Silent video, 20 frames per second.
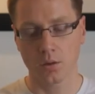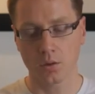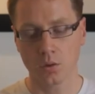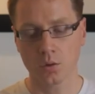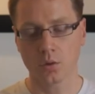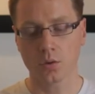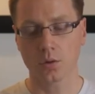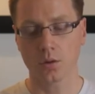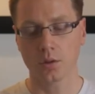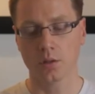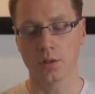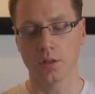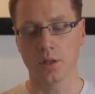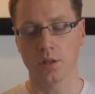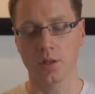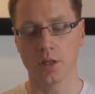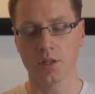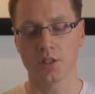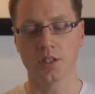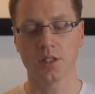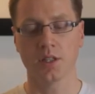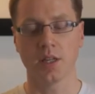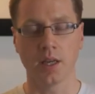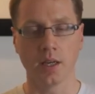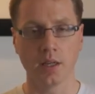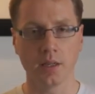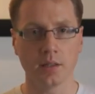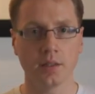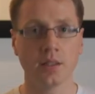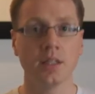or is it
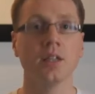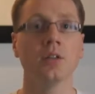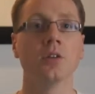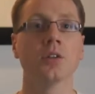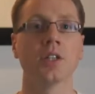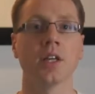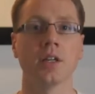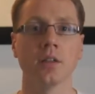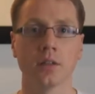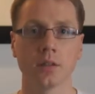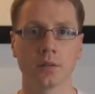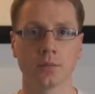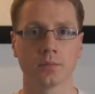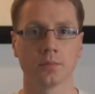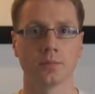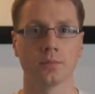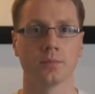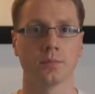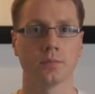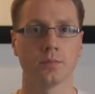a legal tender?